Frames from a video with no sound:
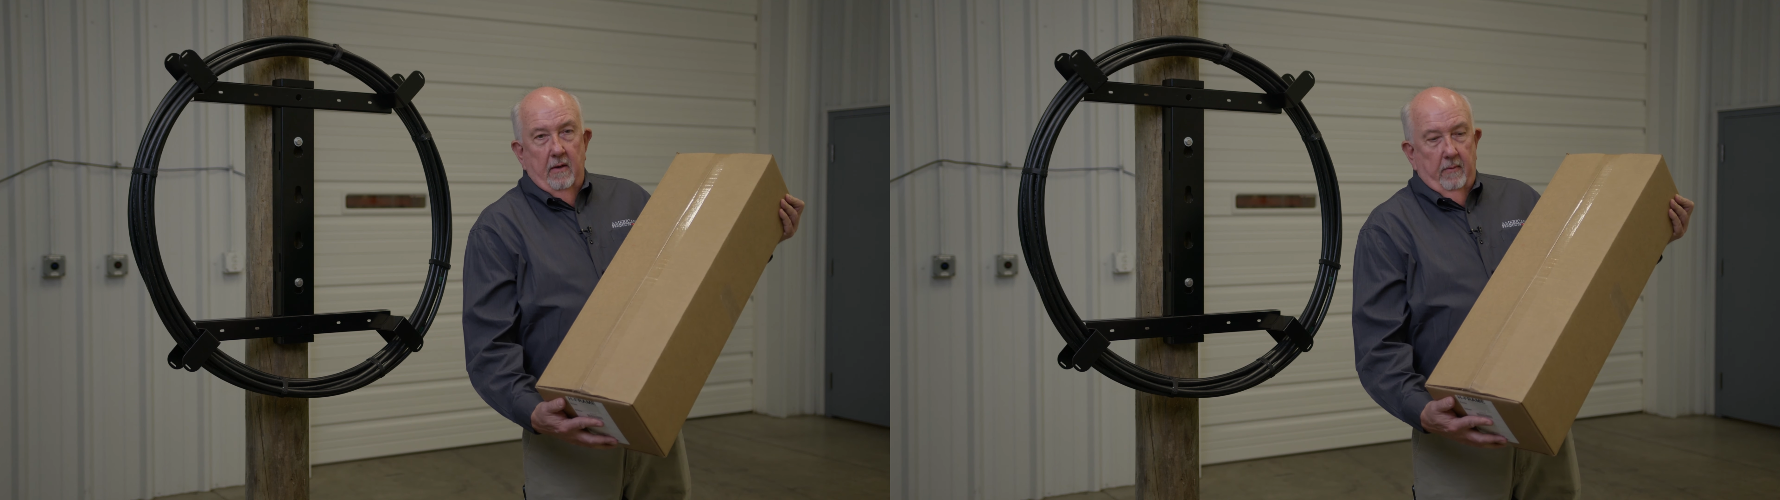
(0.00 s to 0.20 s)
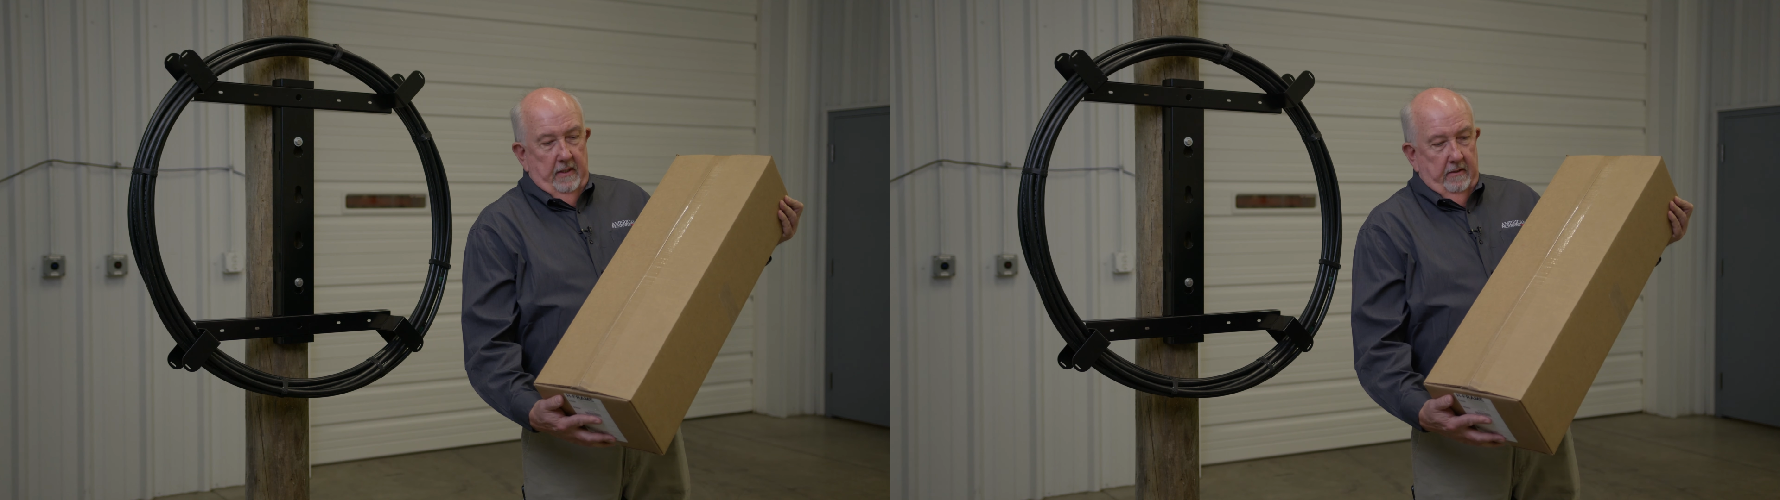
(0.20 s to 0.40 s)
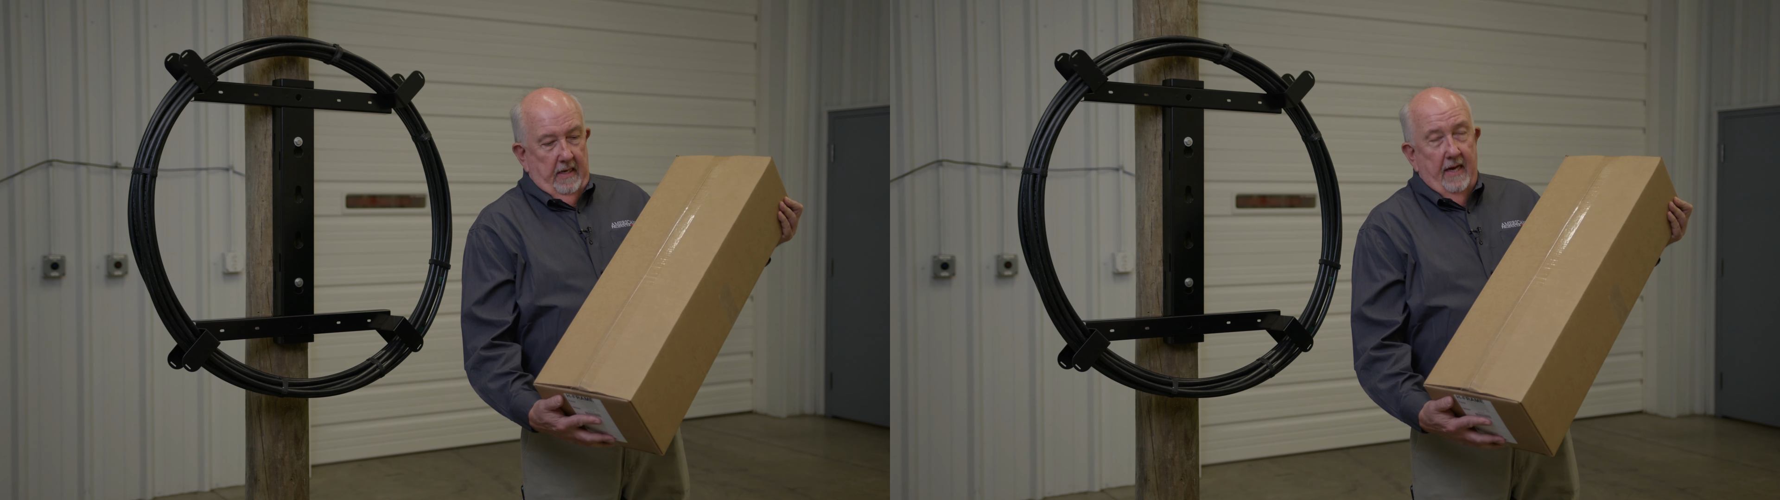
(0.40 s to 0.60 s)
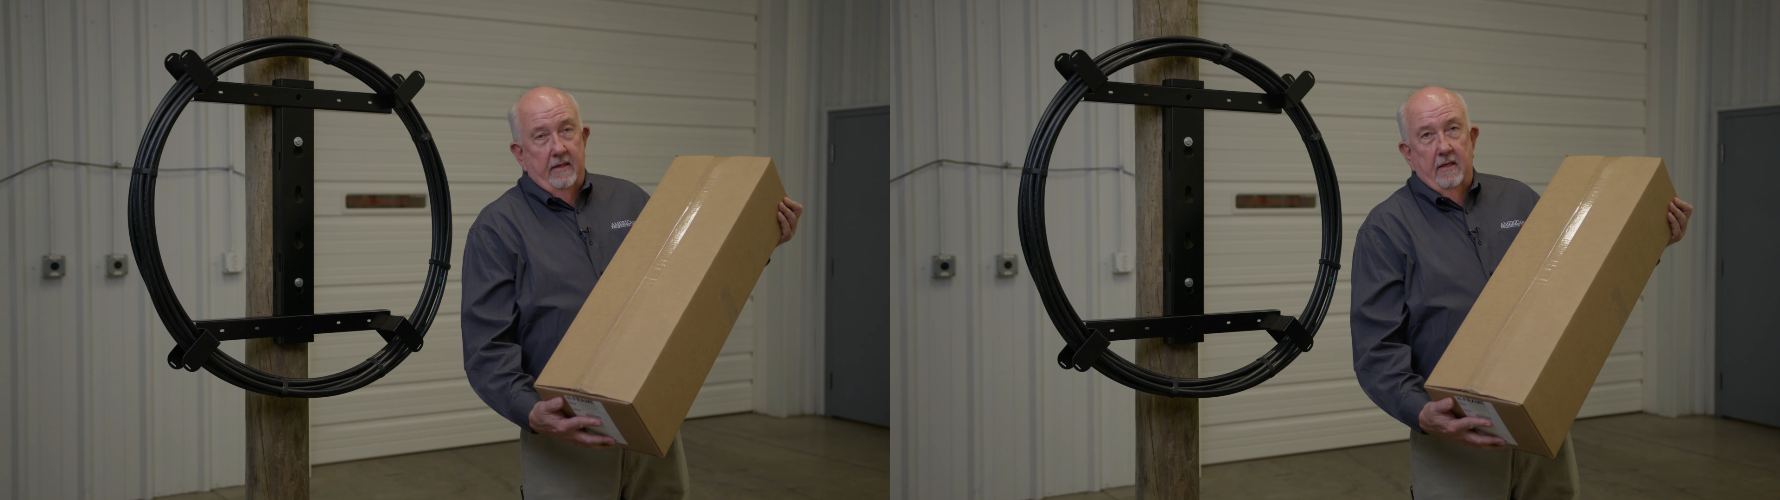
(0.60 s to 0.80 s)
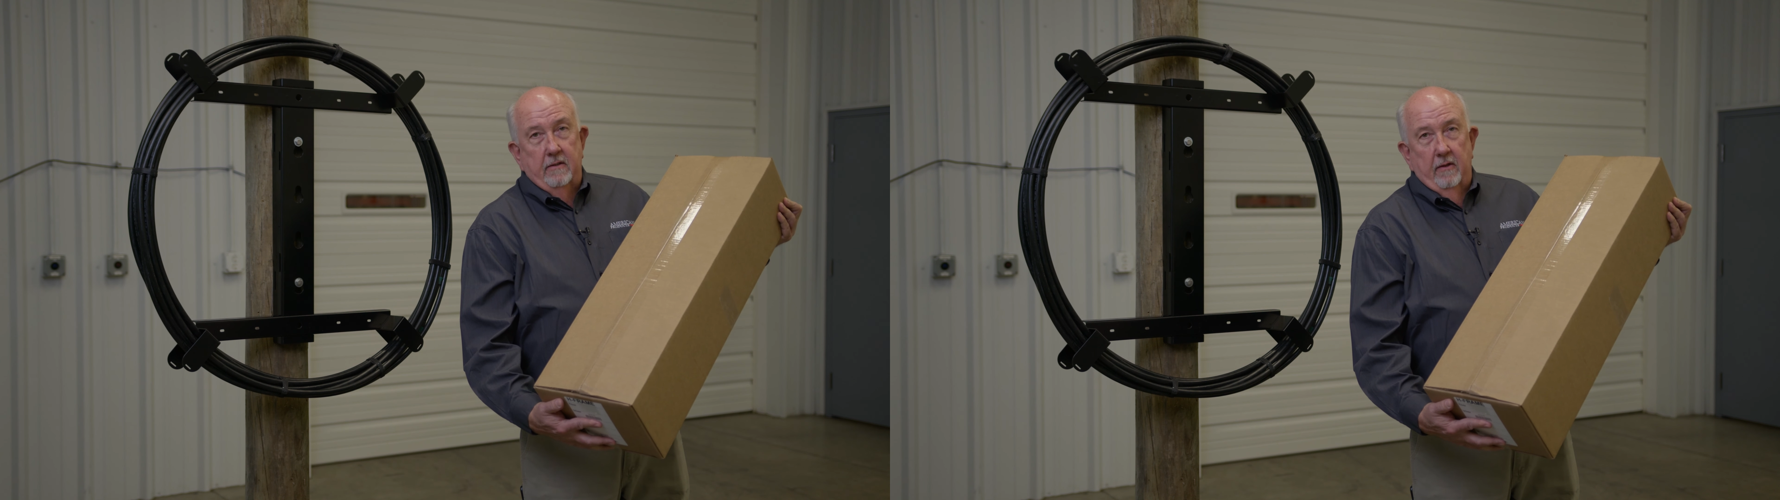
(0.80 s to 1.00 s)
We
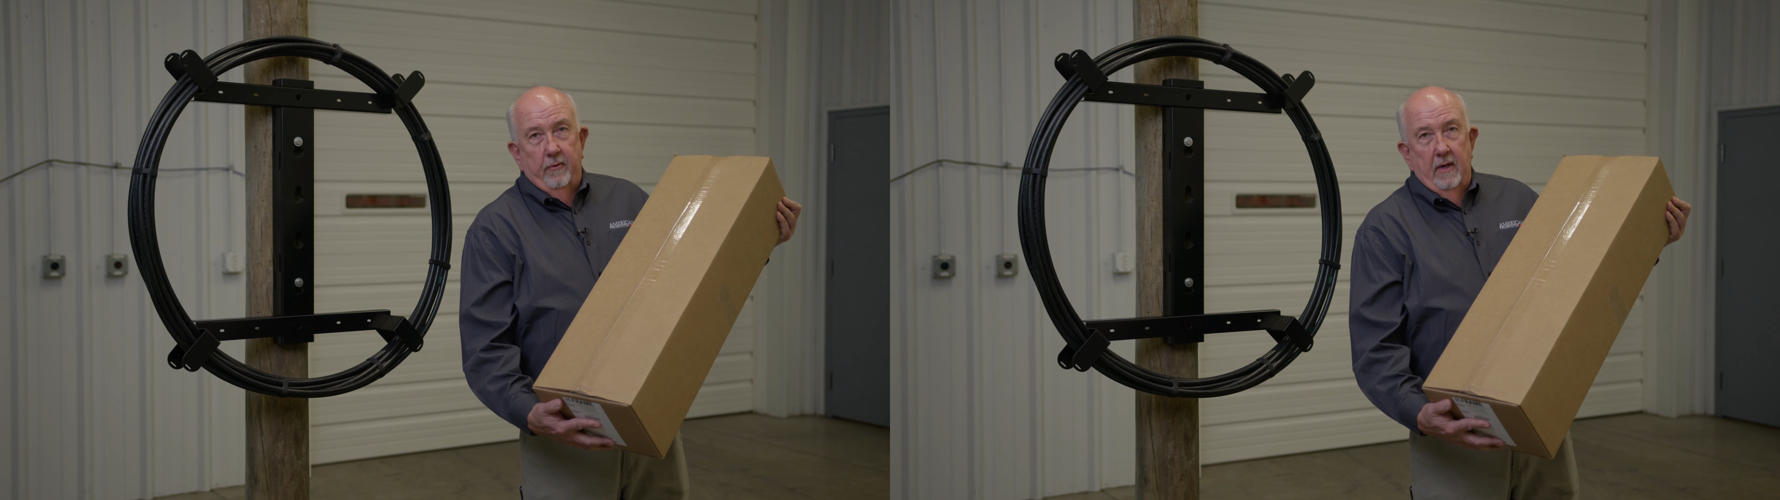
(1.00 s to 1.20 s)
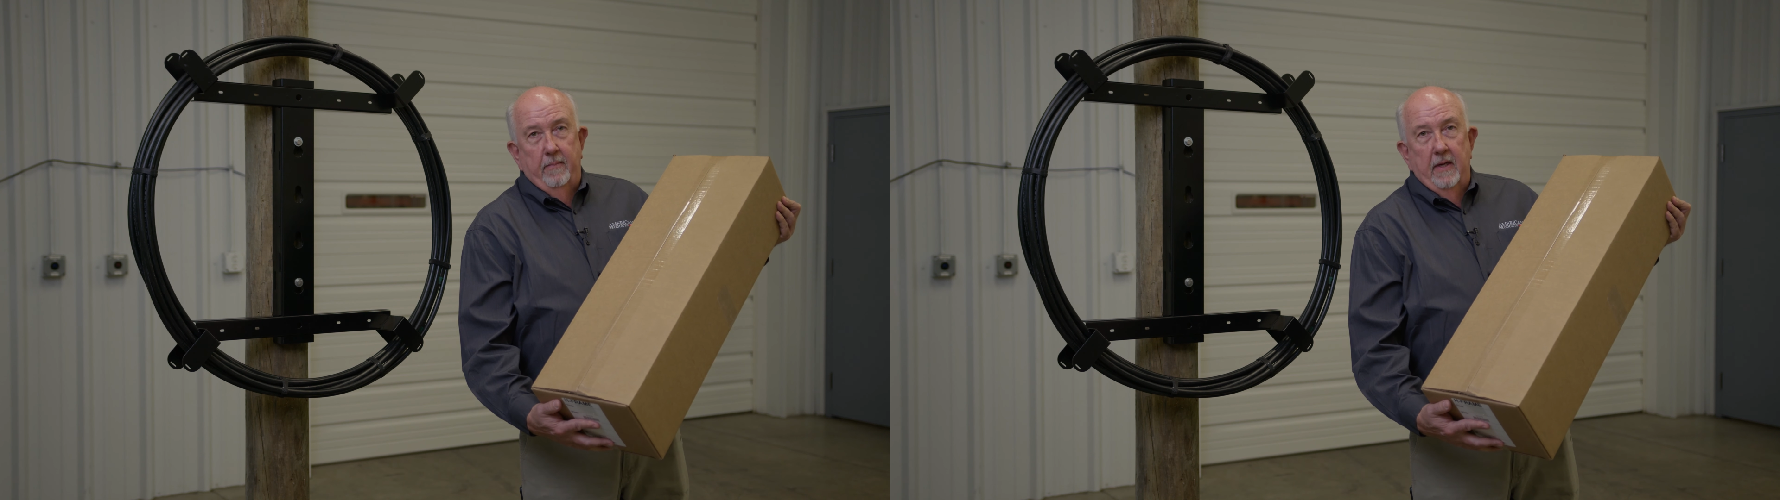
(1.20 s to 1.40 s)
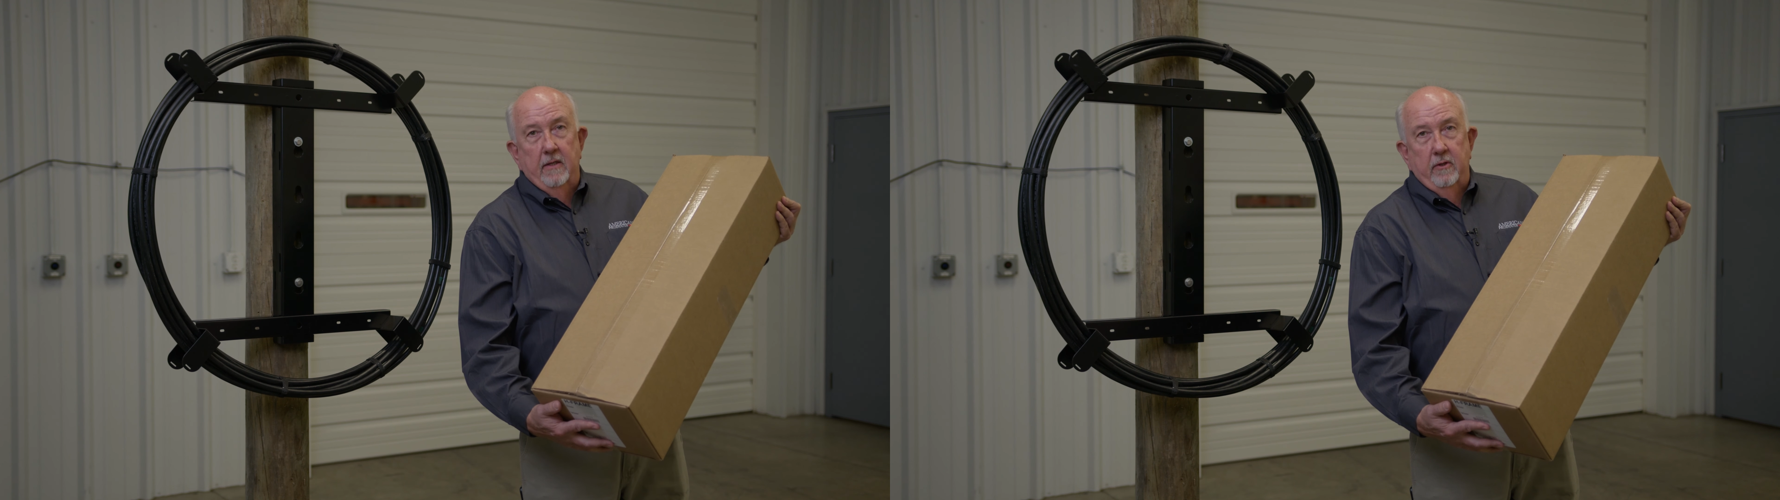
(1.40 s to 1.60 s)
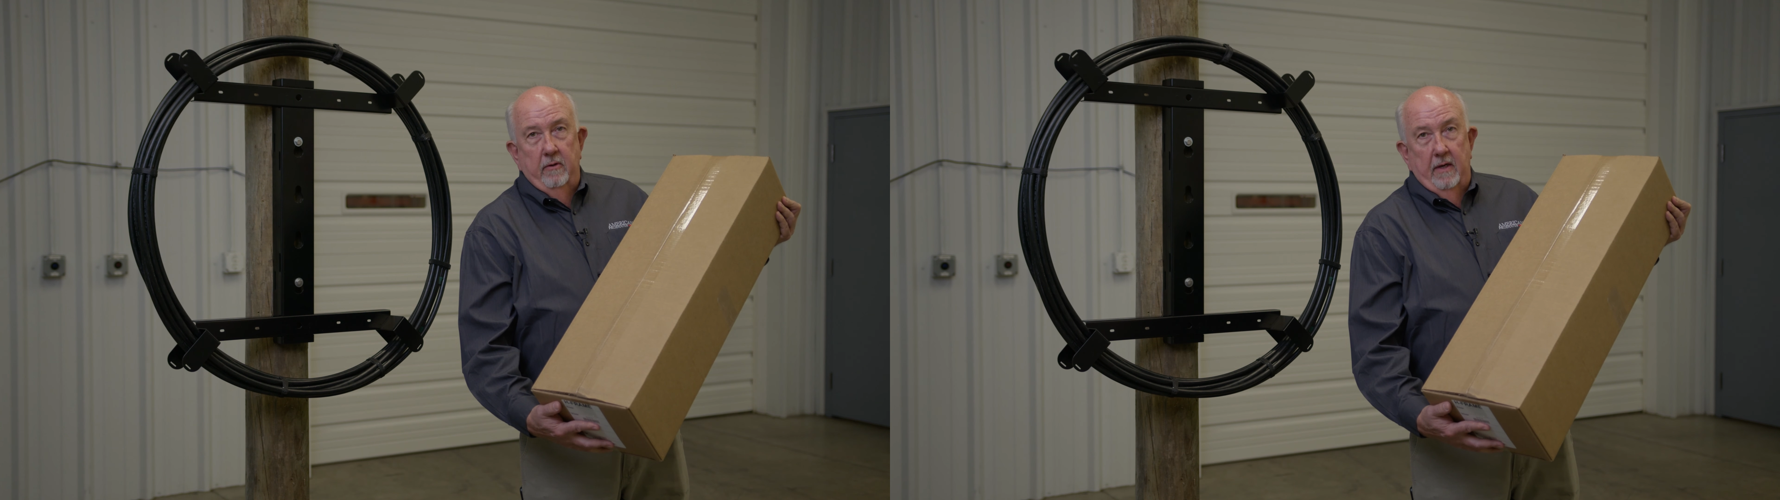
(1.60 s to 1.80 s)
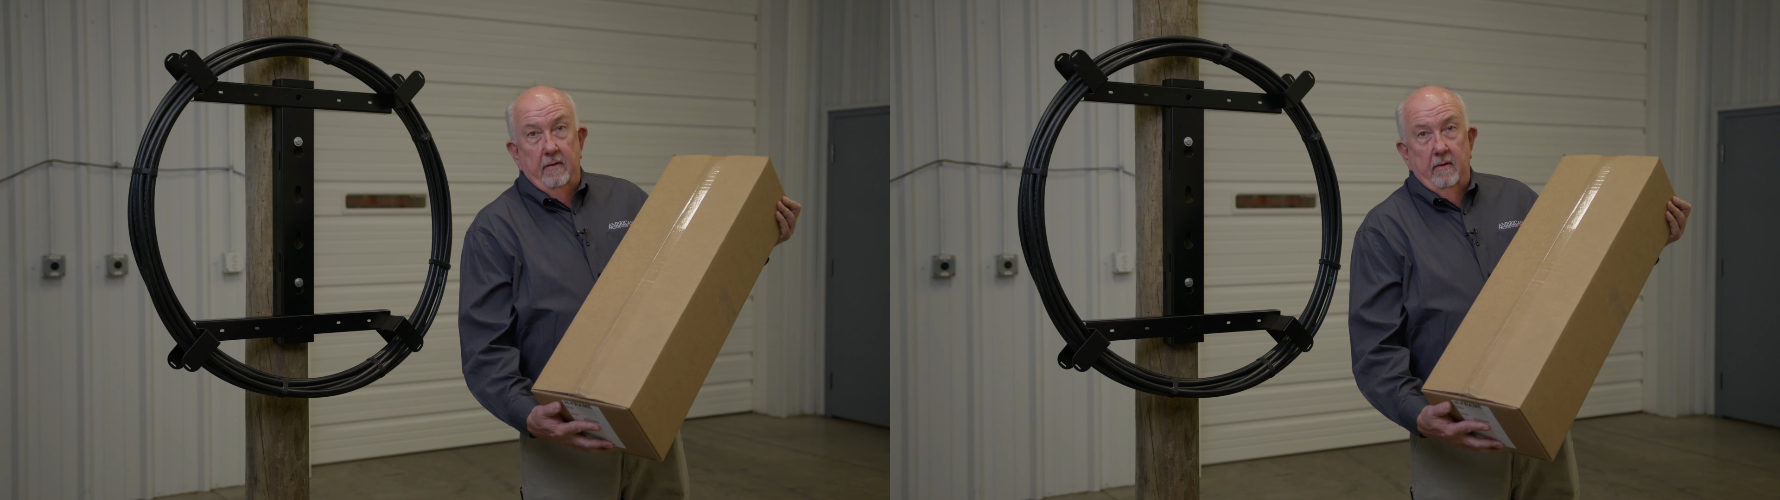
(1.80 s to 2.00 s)
designed it as a three-piece
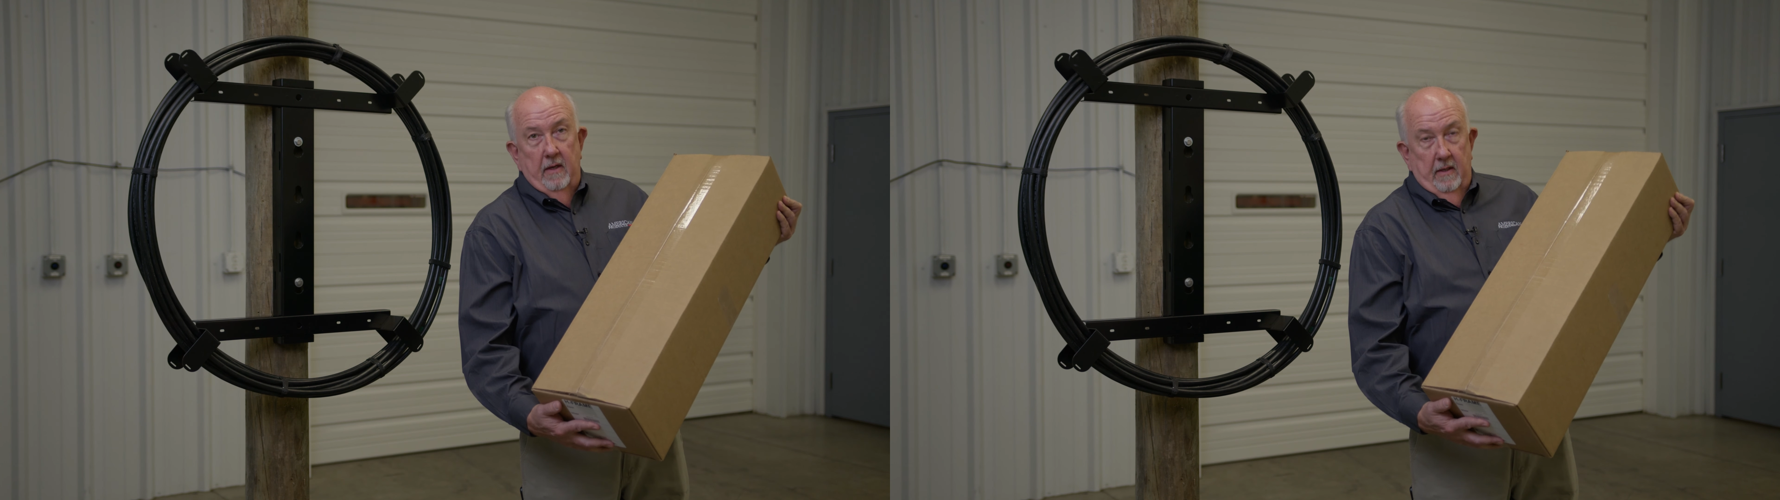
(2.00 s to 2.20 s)
unit